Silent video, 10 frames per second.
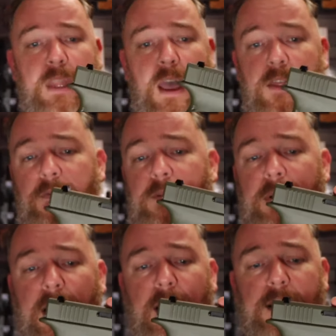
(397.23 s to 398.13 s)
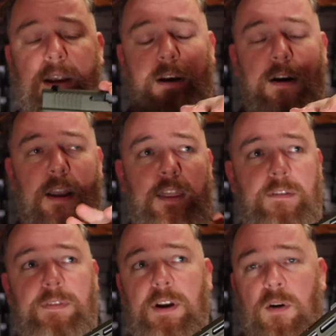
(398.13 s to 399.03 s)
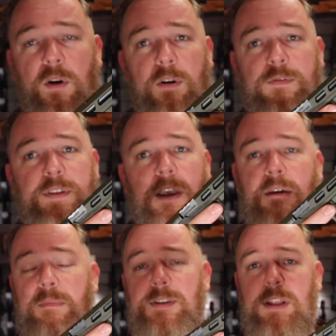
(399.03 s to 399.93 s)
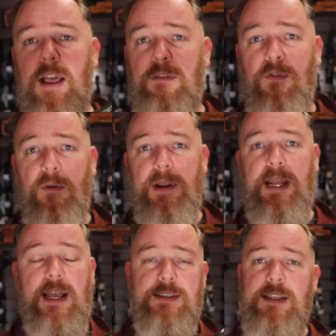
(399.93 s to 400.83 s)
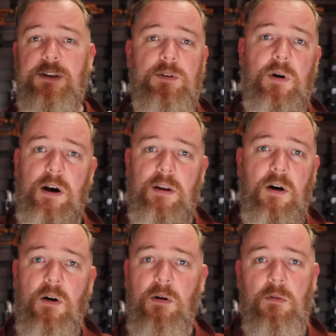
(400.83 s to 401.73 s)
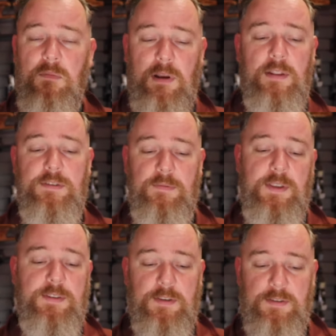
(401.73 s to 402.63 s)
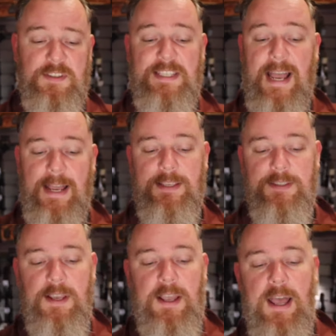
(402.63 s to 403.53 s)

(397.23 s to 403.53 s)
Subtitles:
Other feedback on here, the finger grooves misalign for me as they do on all guns of this size.